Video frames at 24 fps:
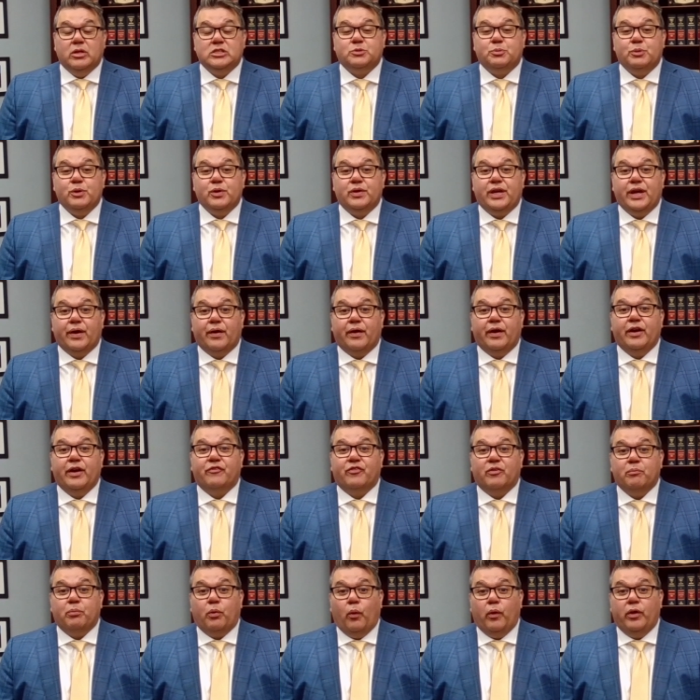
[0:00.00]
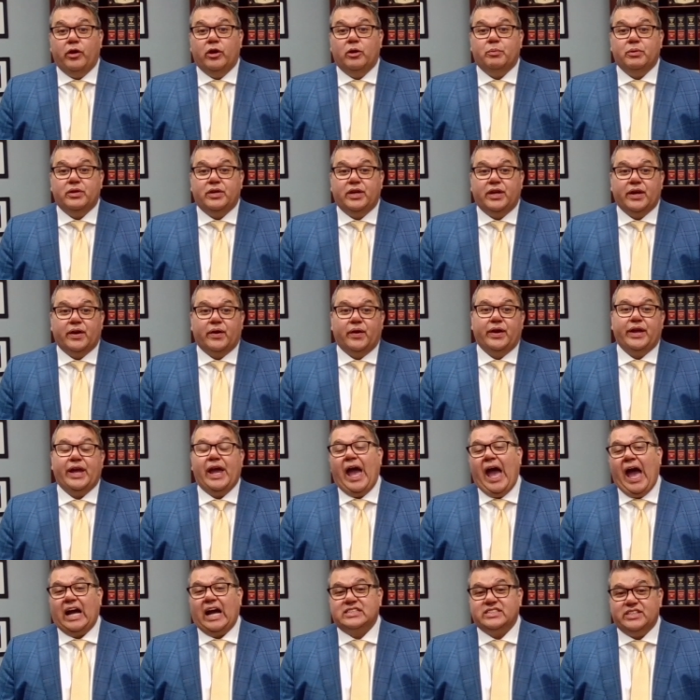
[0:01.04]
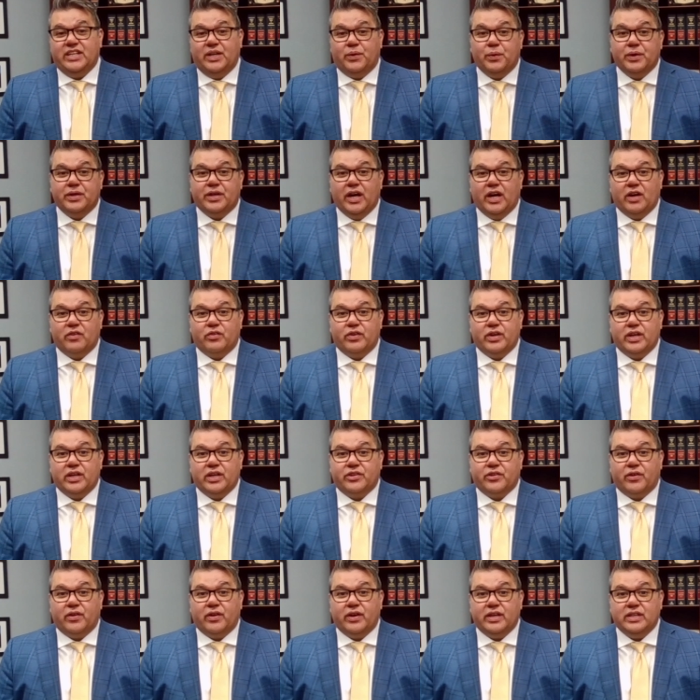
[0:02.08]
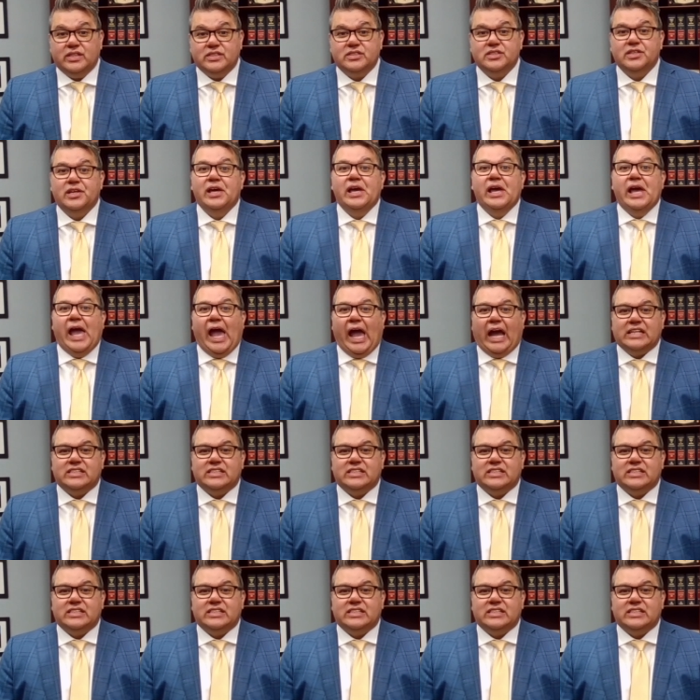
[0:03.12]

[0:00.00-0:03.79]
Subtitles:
I'm Rich Bucheri from Poynter Bucheri Accident Recovery Attorneys,